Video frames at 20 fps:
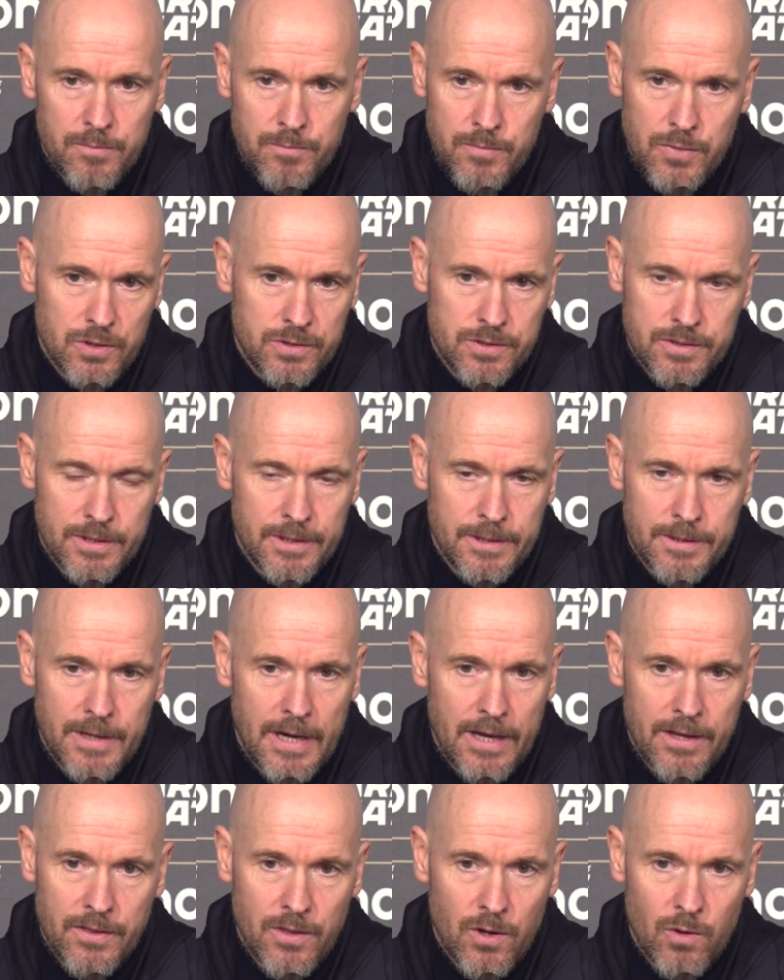but
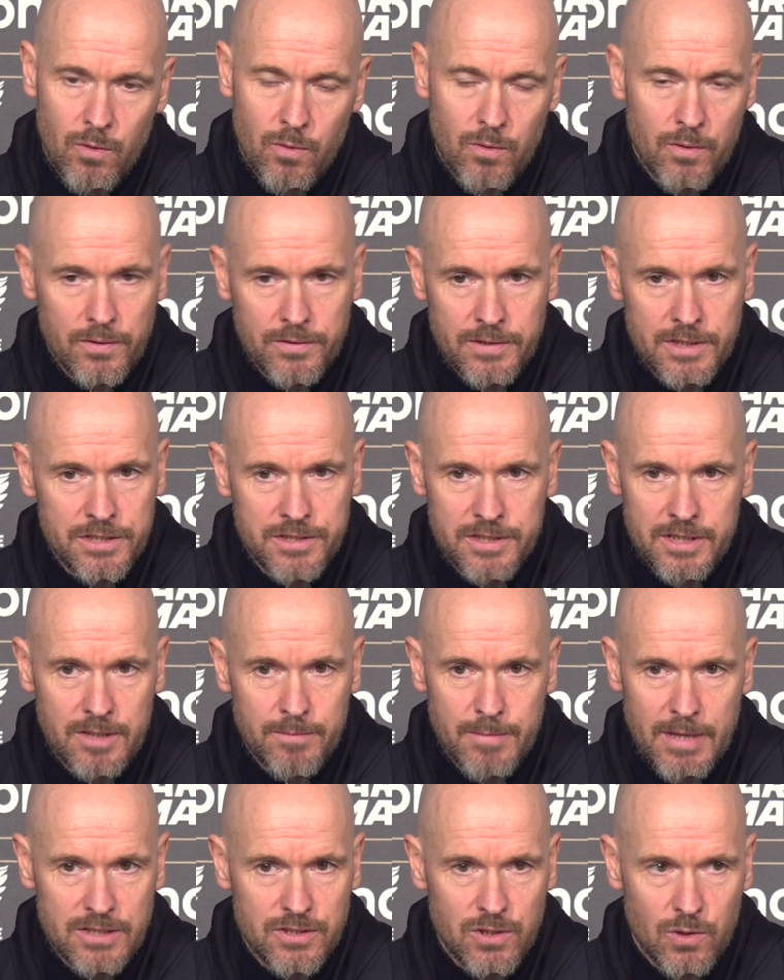I know this team has